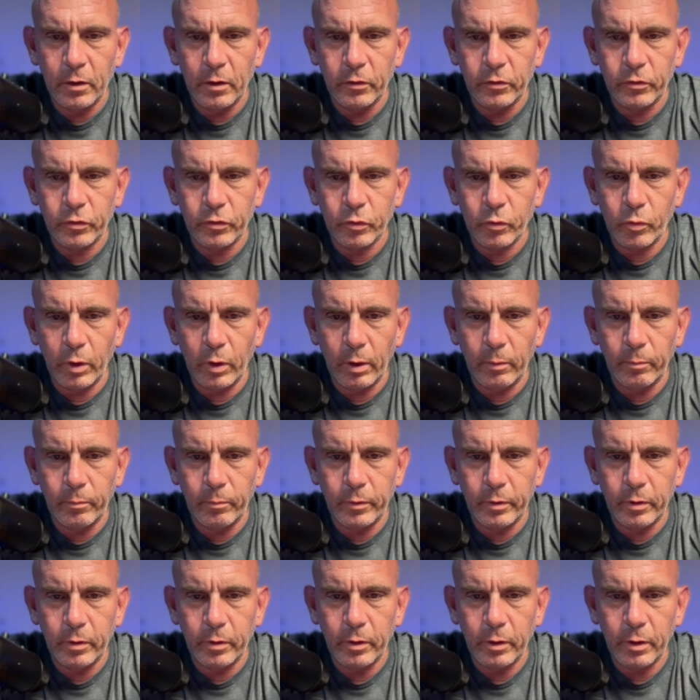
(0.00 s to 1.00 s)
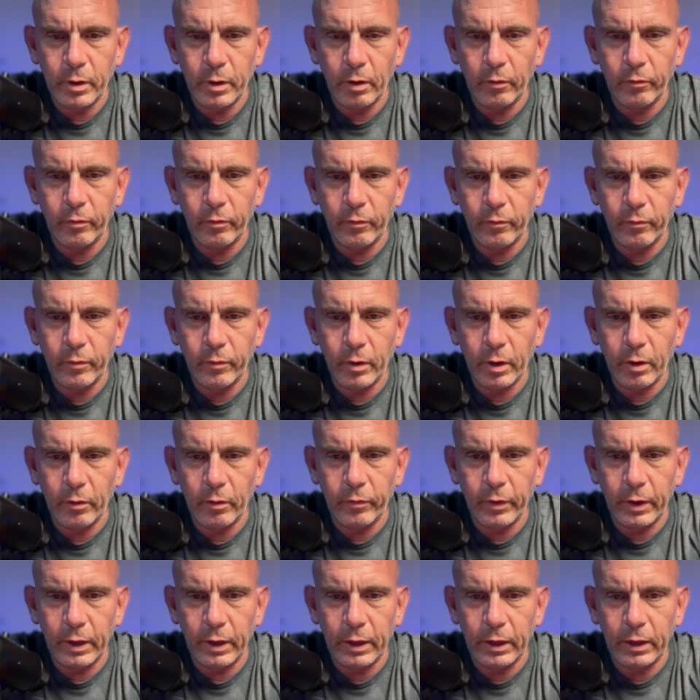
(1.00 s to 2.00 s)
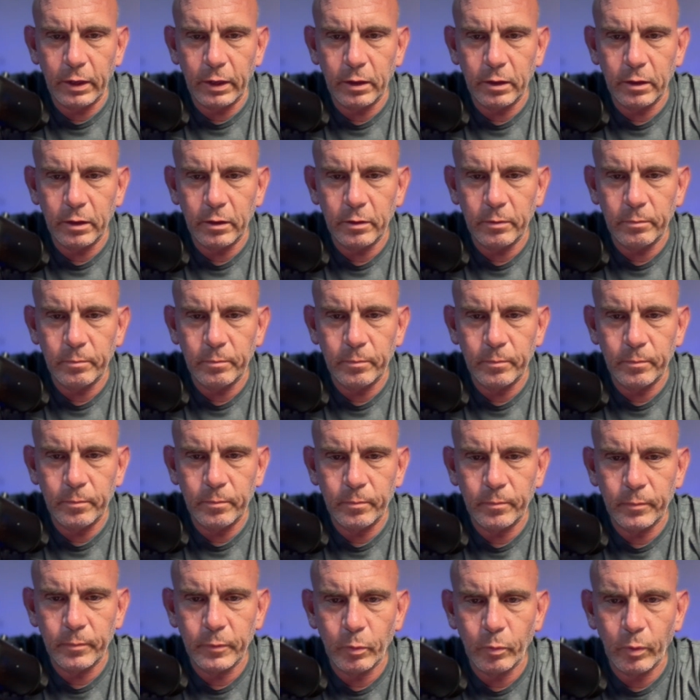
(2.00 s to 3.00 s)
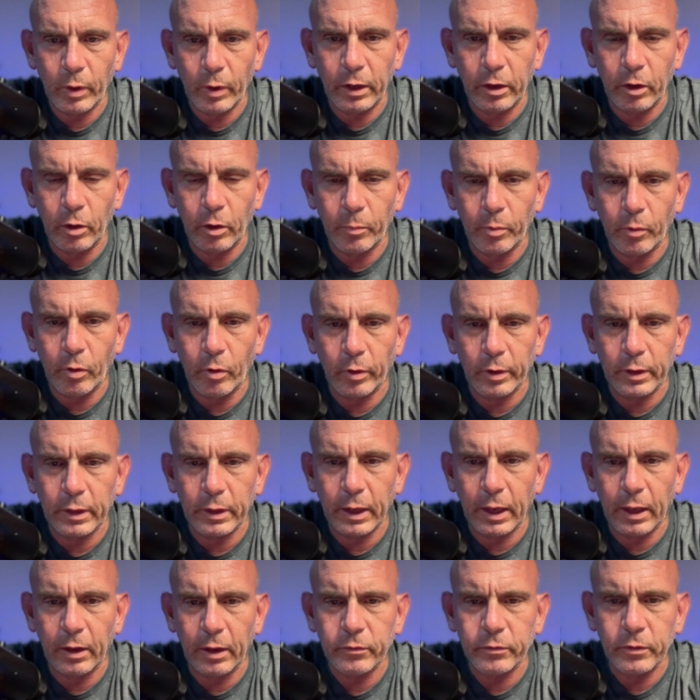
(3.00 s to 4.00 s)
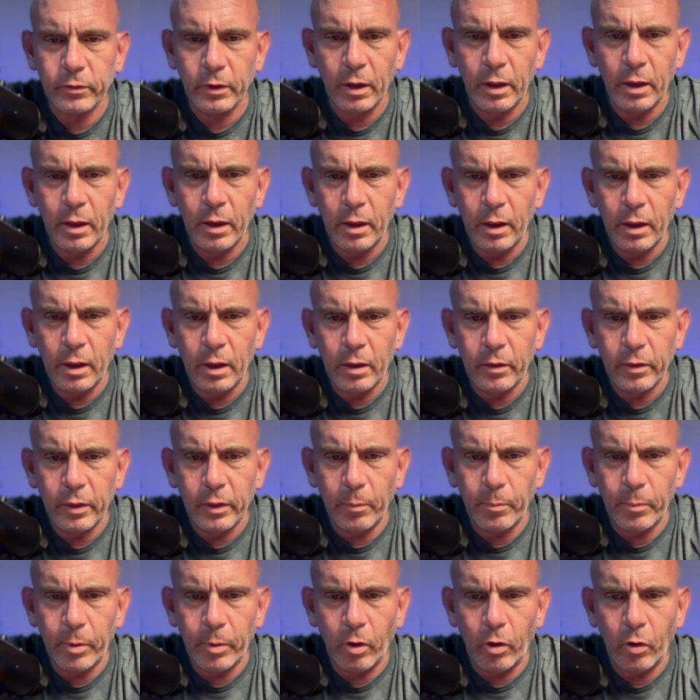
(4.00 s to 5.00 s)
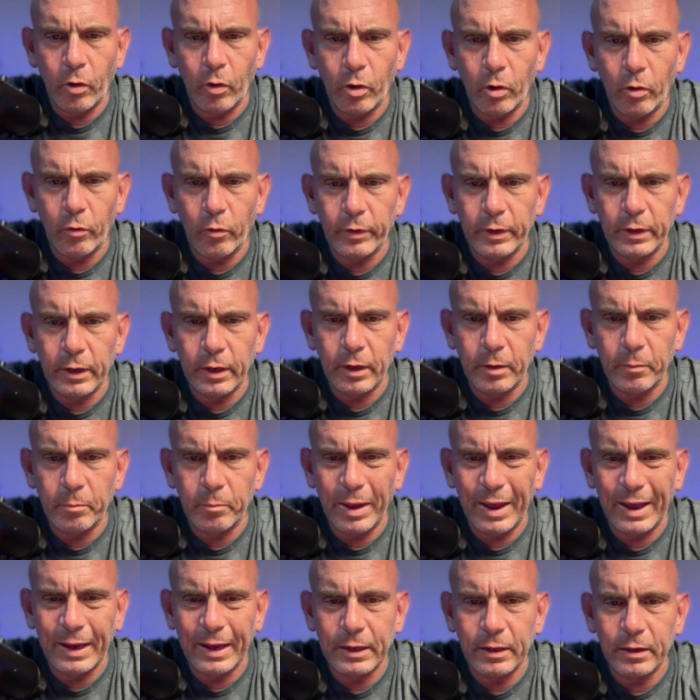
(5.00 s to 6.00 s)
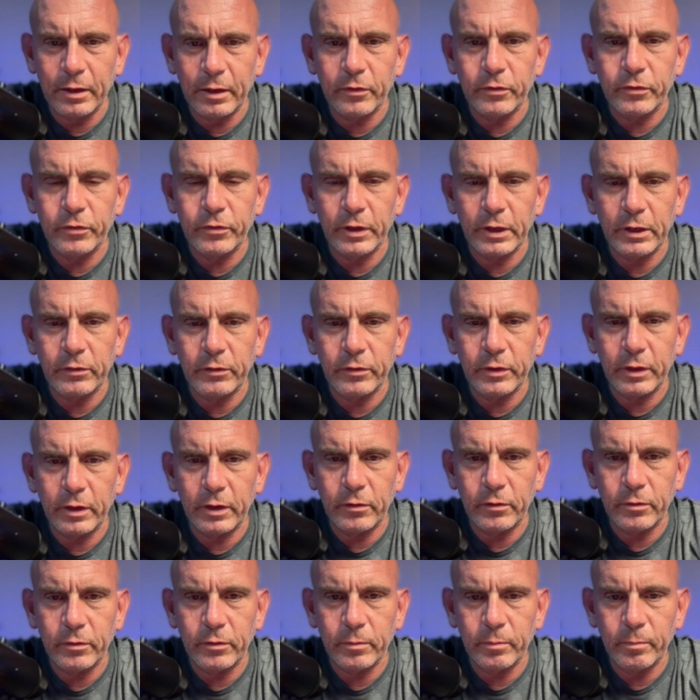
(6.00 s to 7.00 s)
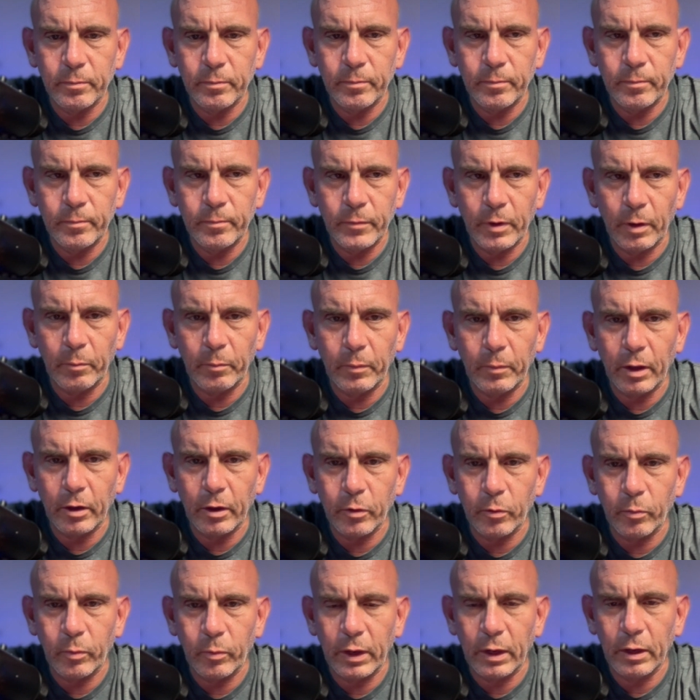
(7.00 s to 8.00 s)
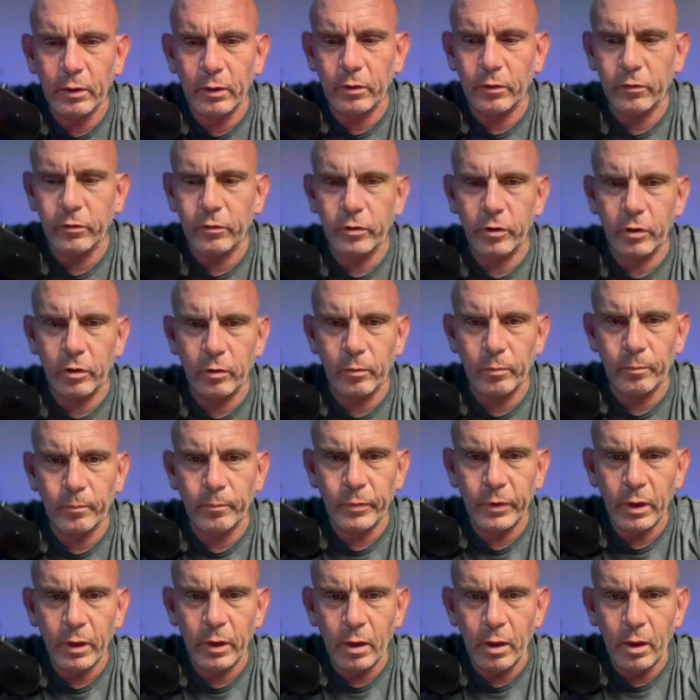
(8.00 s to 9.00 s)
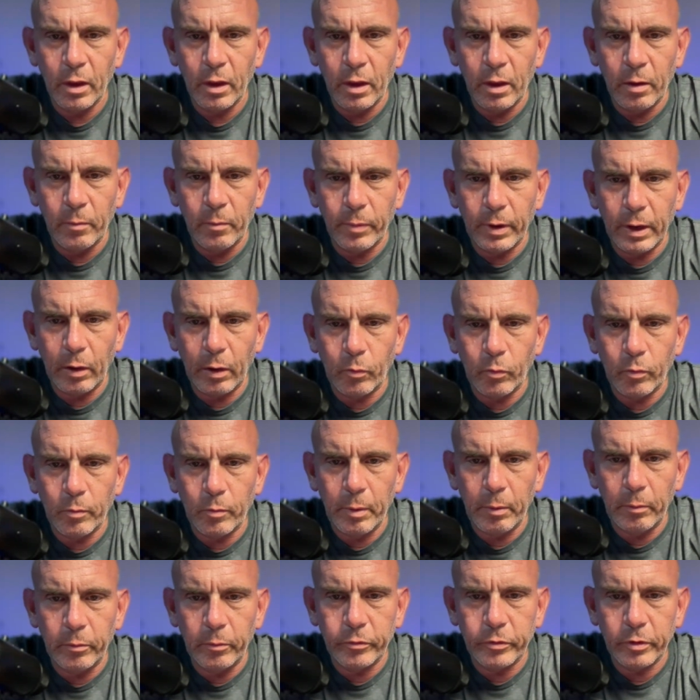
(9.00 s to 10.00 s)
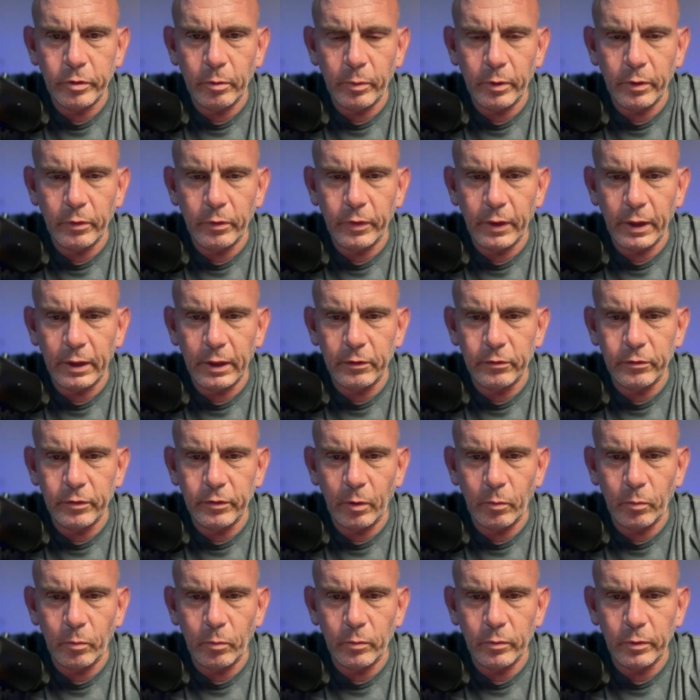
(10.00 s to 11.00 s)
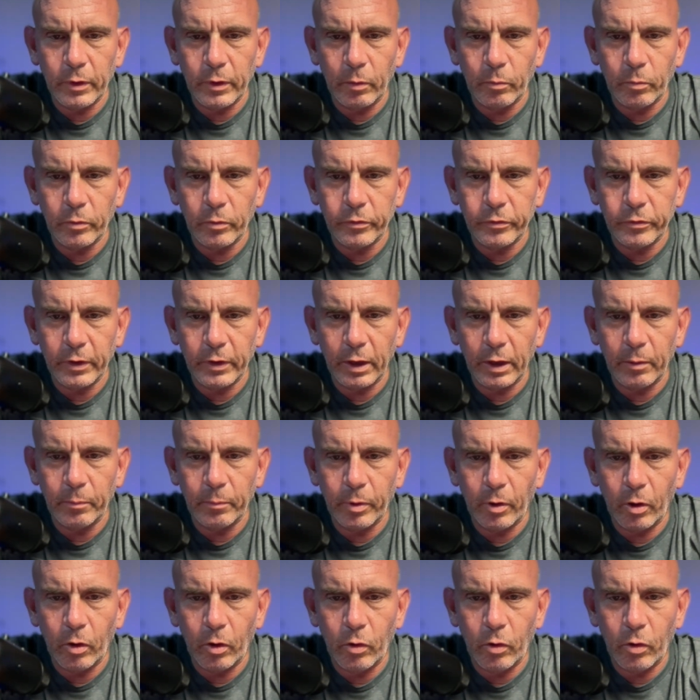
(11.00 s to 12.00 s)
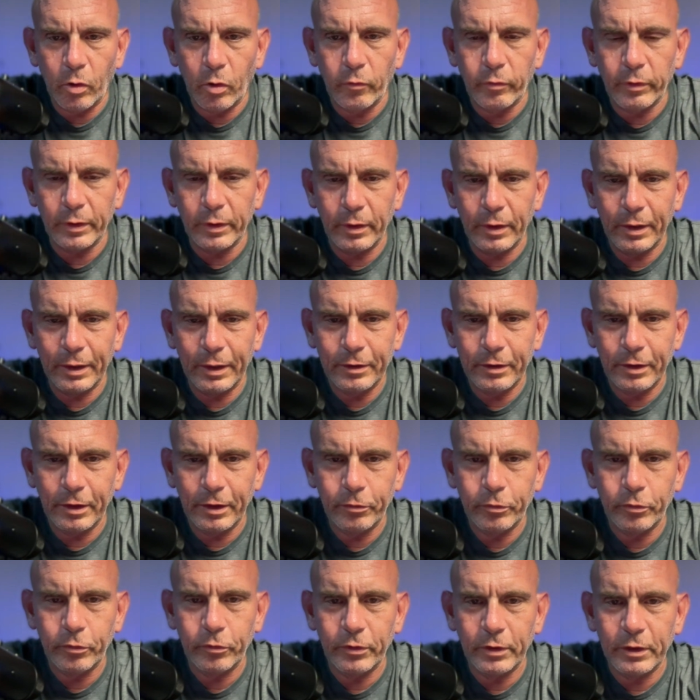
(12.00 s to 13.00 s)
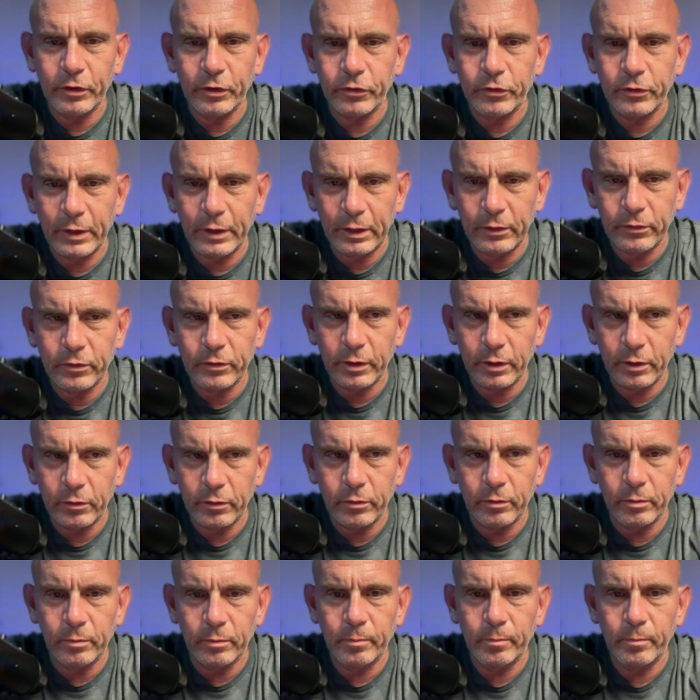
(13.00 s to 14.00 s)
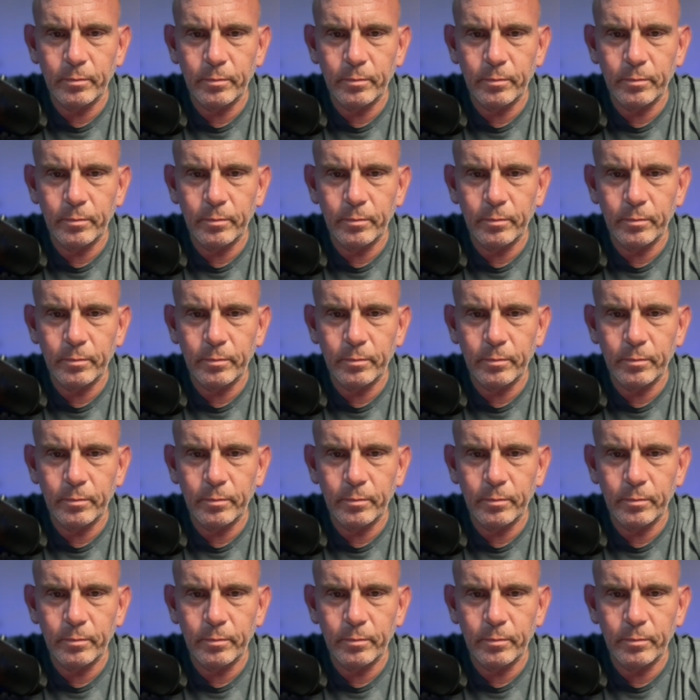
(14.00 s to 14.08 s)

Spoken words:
script of a radio broadcast that Paul Harvey did back in the 60s. I'm not going to read it this year, but I remember some of the things that were said. Paul Harvey, this is in the 60s,